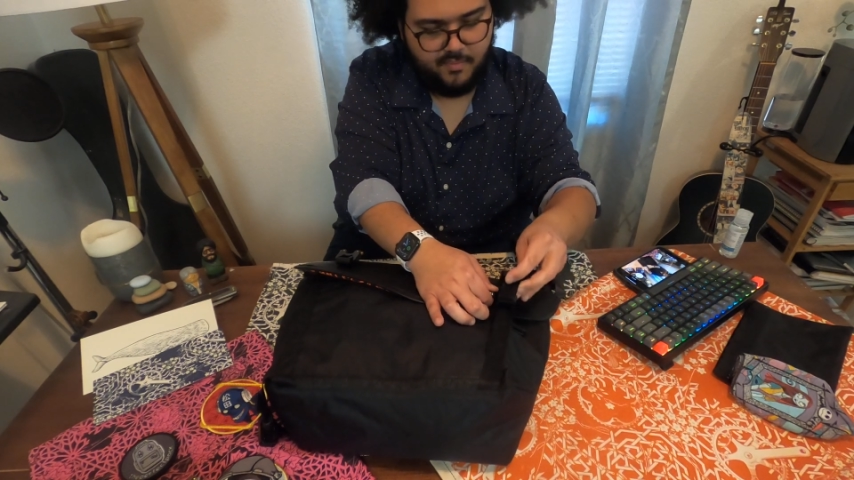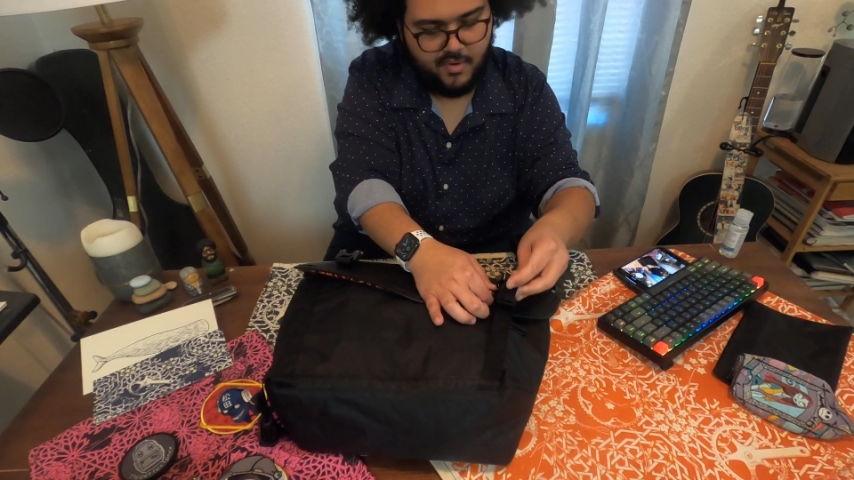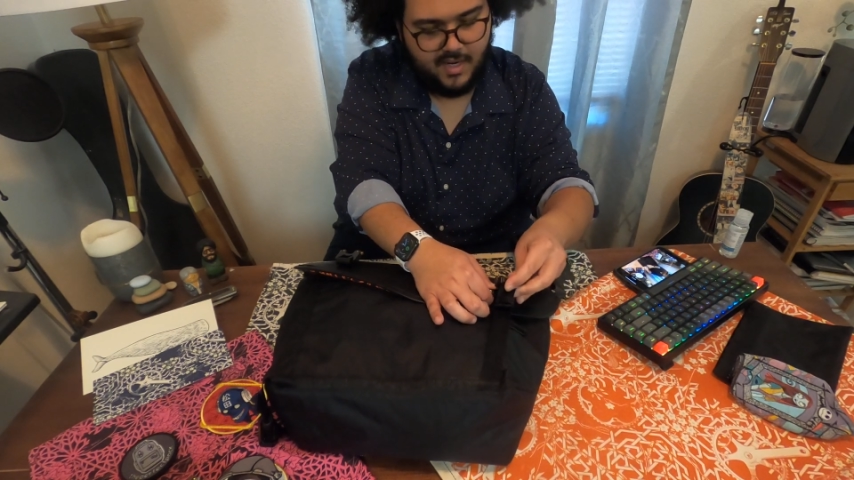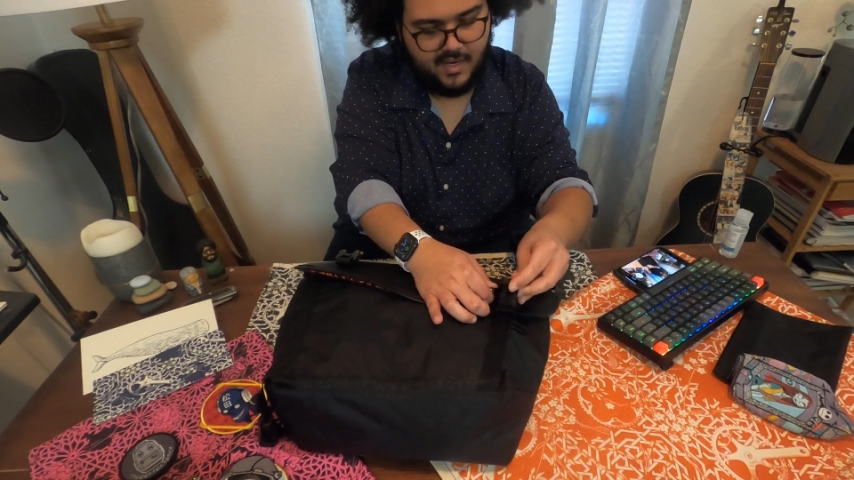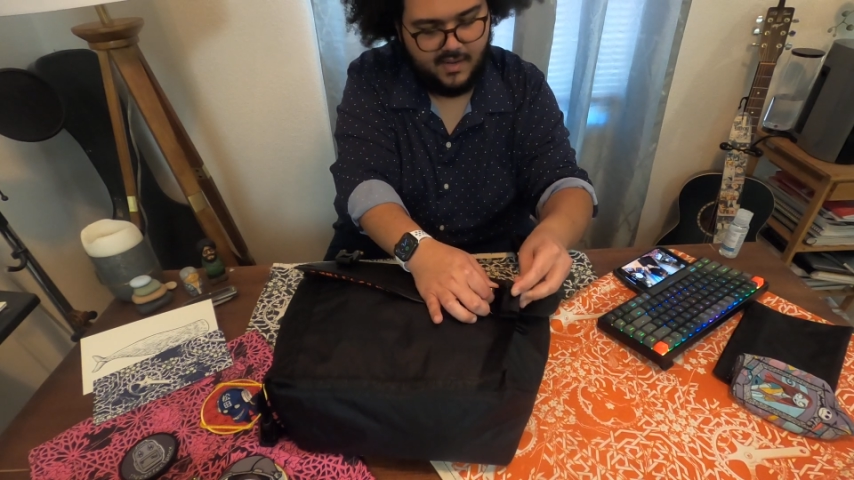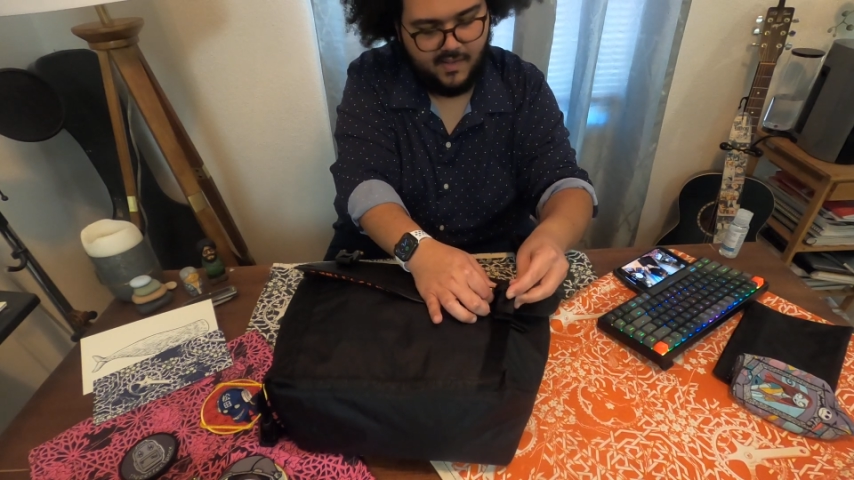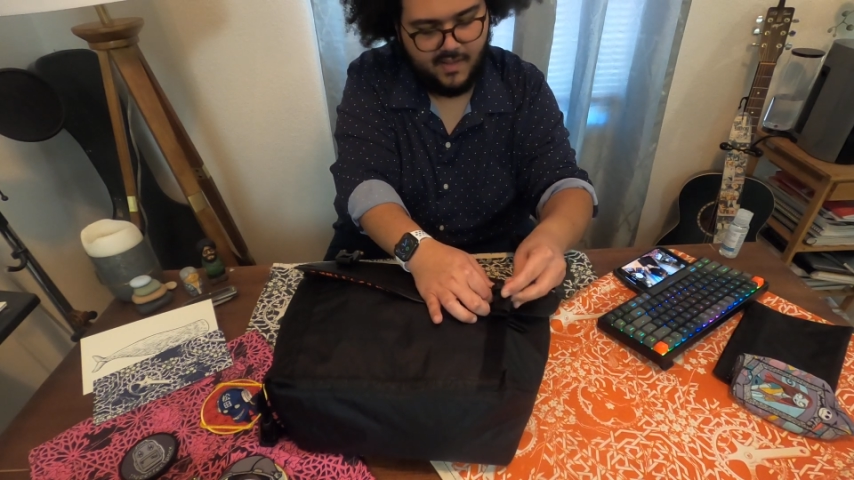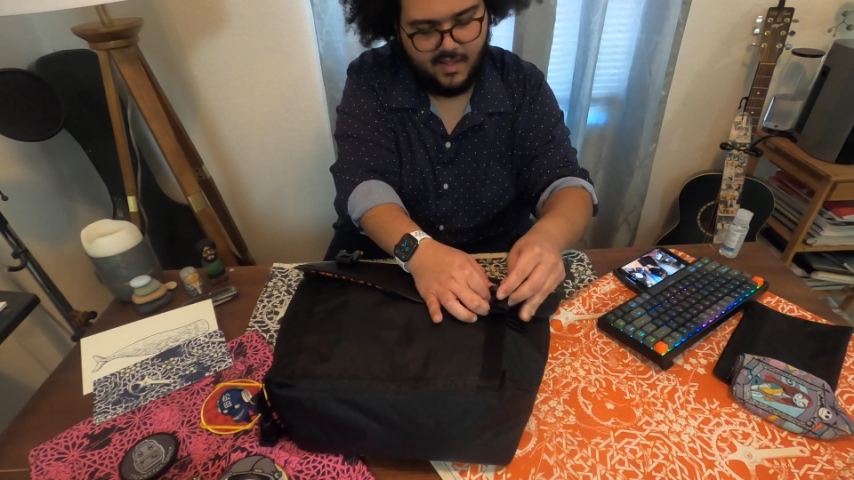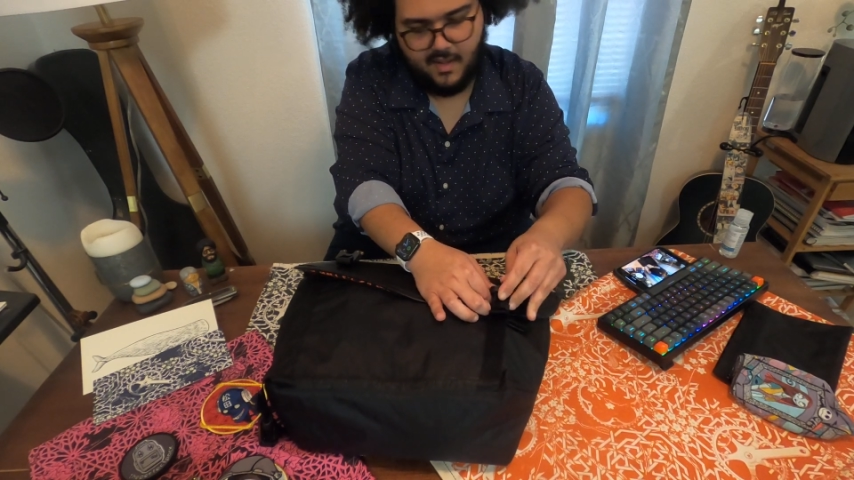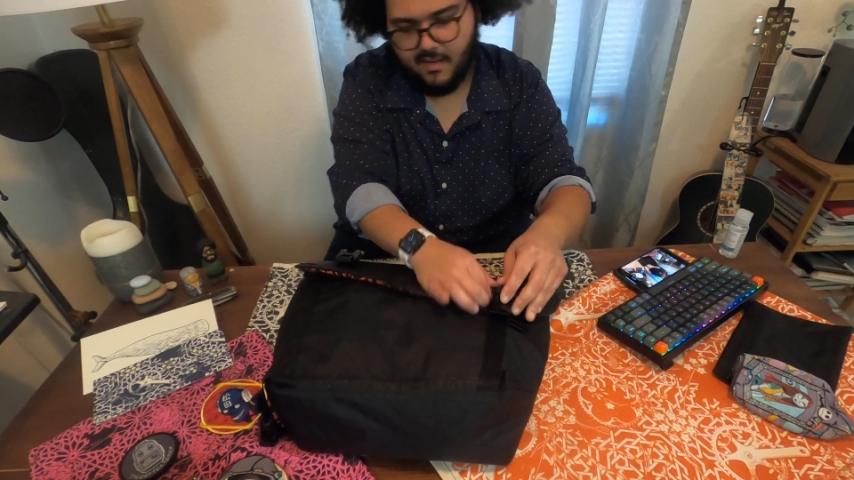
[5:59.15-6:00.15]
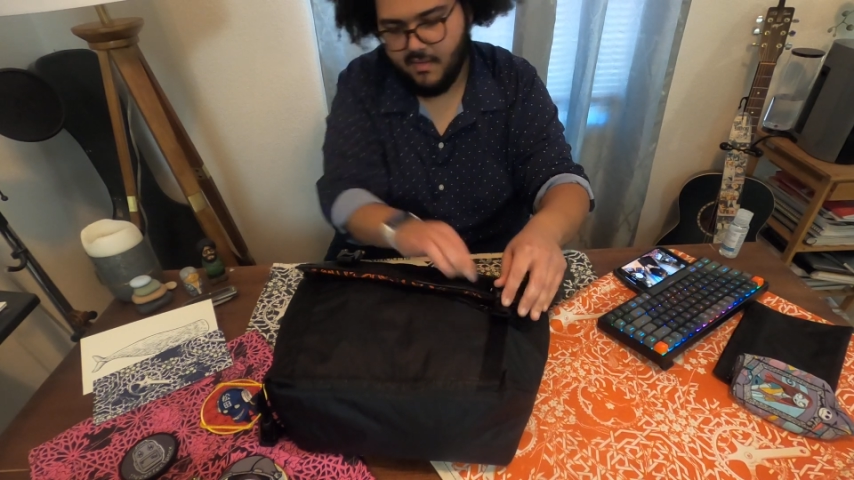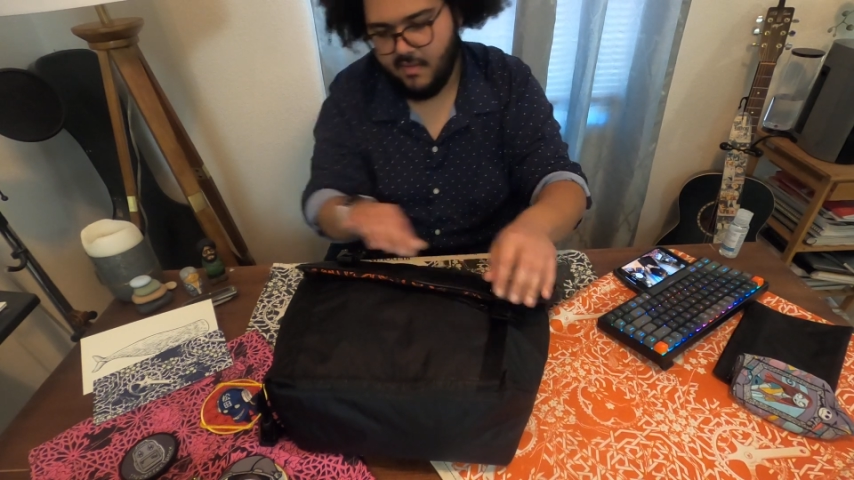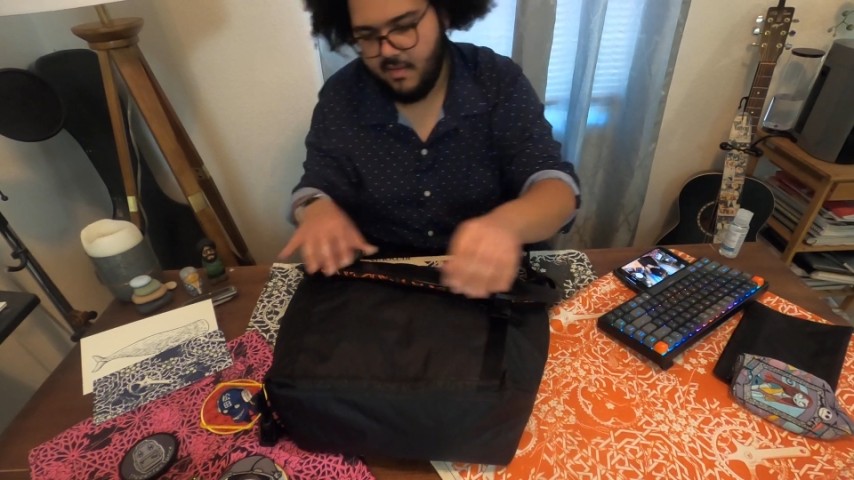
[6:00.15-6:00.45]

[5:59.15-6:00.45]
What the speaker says: pretty decently.